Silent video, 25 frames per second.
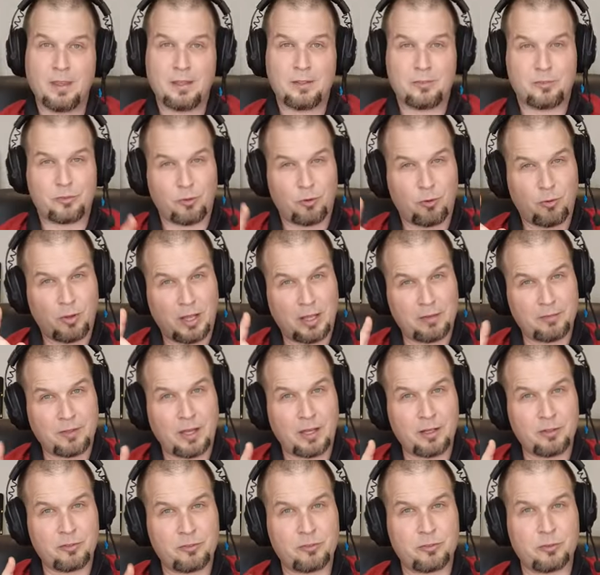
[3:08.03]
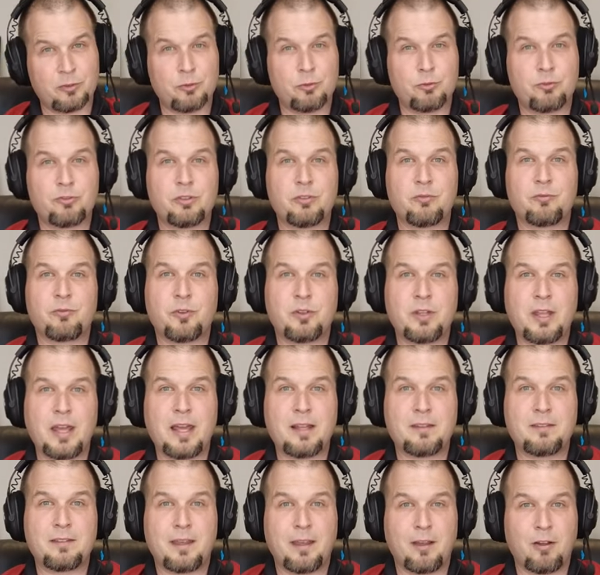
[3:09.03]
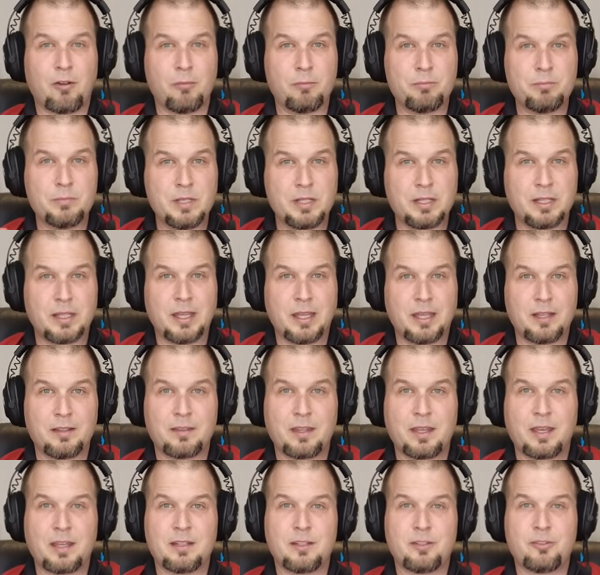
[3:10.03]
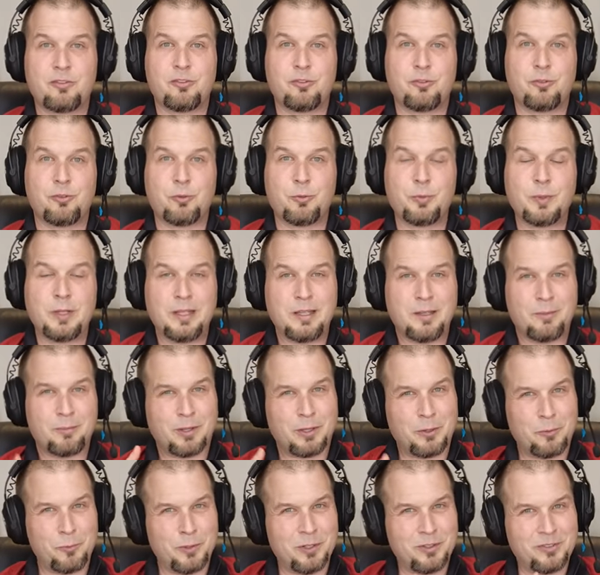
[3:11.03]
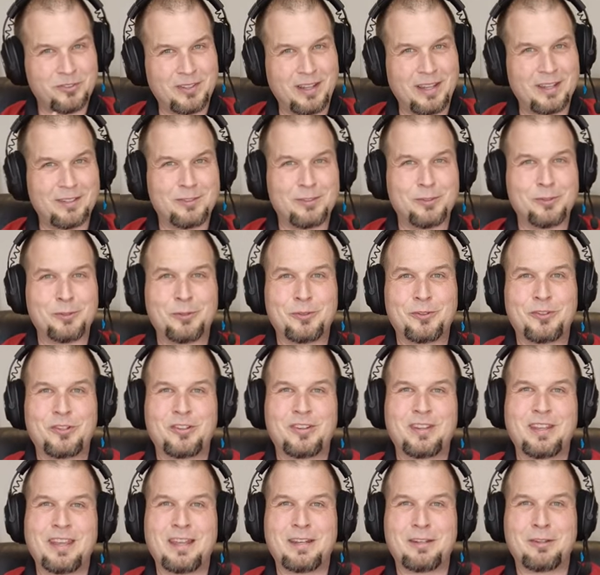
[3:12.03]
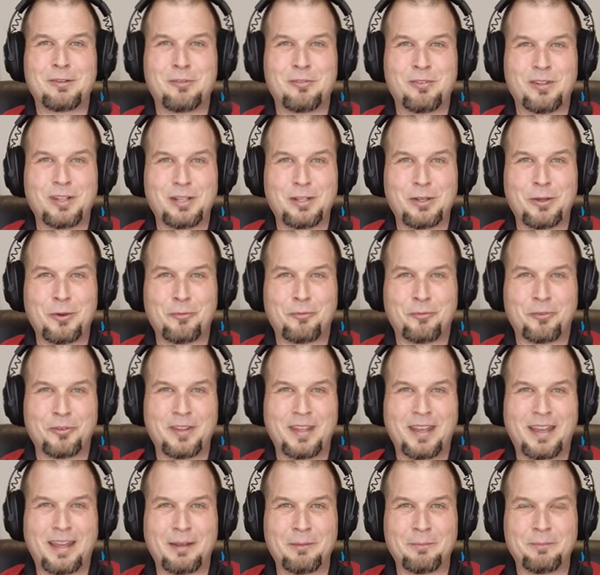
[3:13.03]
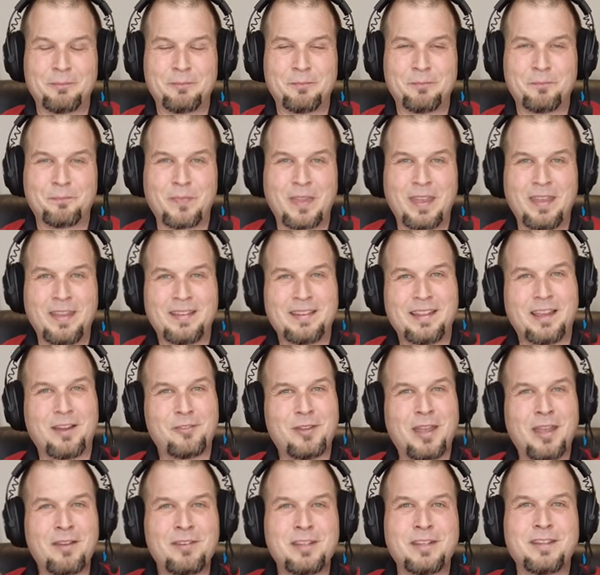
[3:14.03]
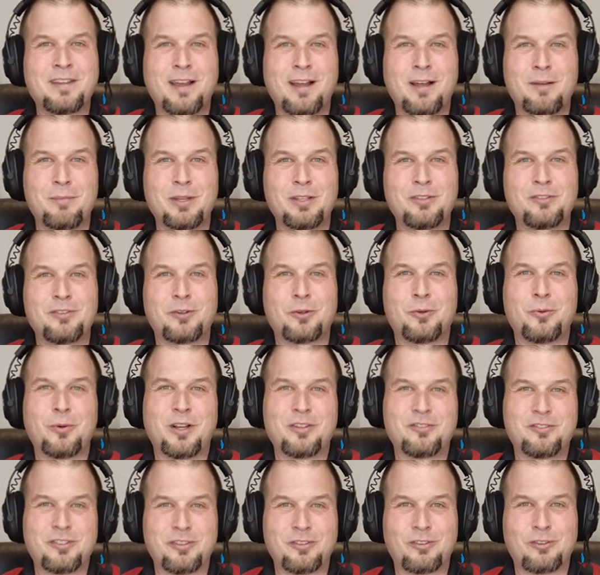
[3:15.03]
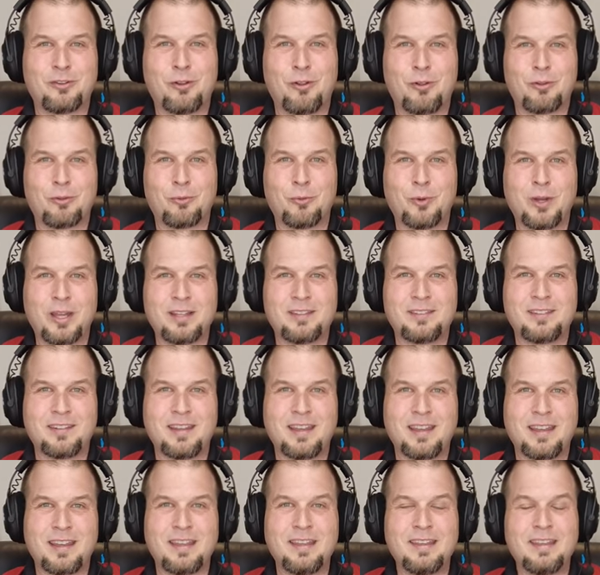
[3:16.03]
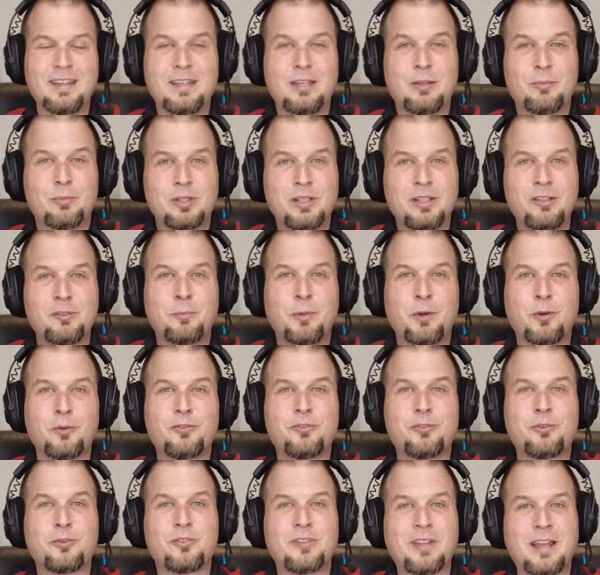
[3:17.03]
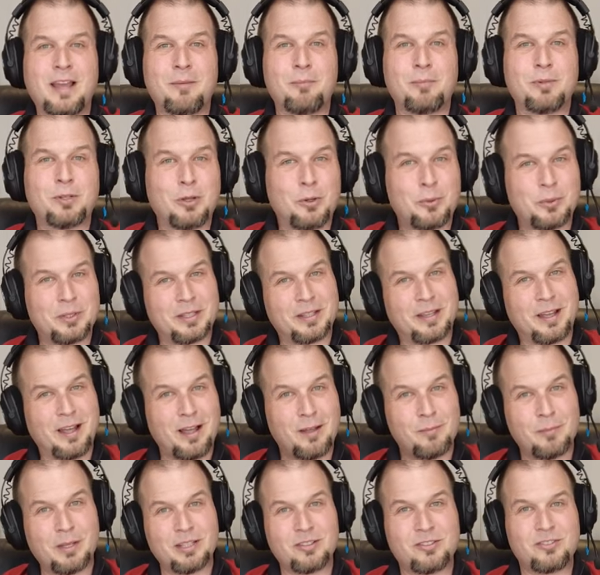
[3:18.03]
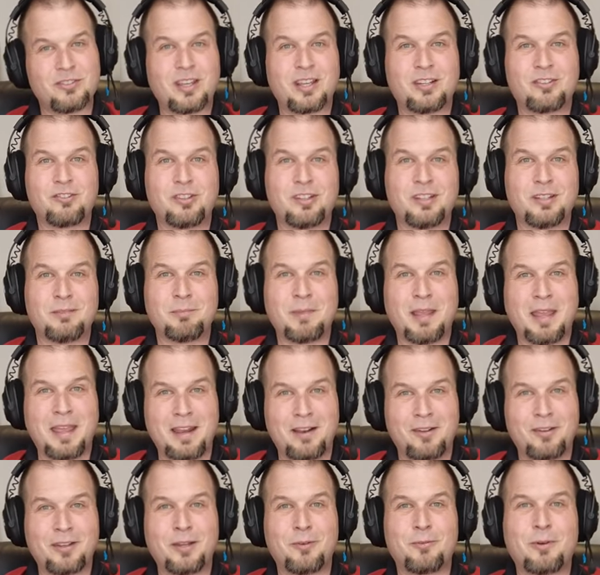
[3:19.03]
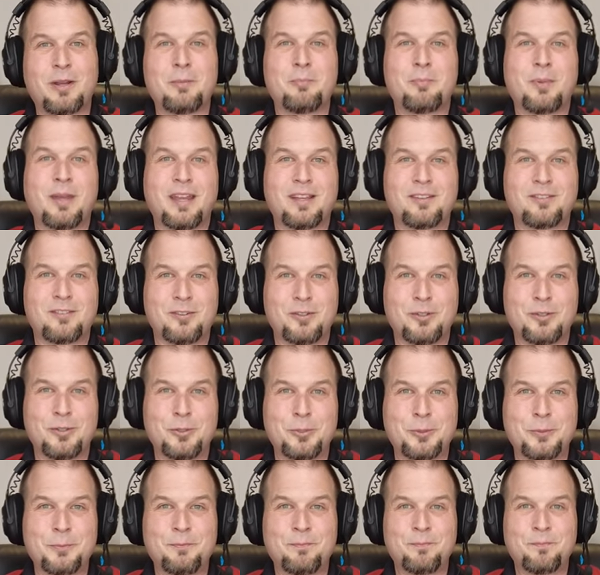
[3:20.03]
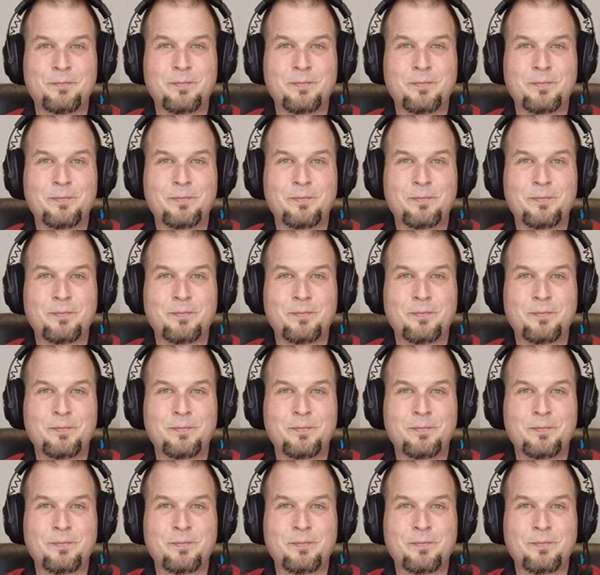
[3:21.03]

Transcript: So I've got a solution for that to help mitigate that issue, but you want to stay tuned until the end of the video for that. Now, if you have any comments or questions along the way today, please post those down below in the comments section and I'll get right back to you.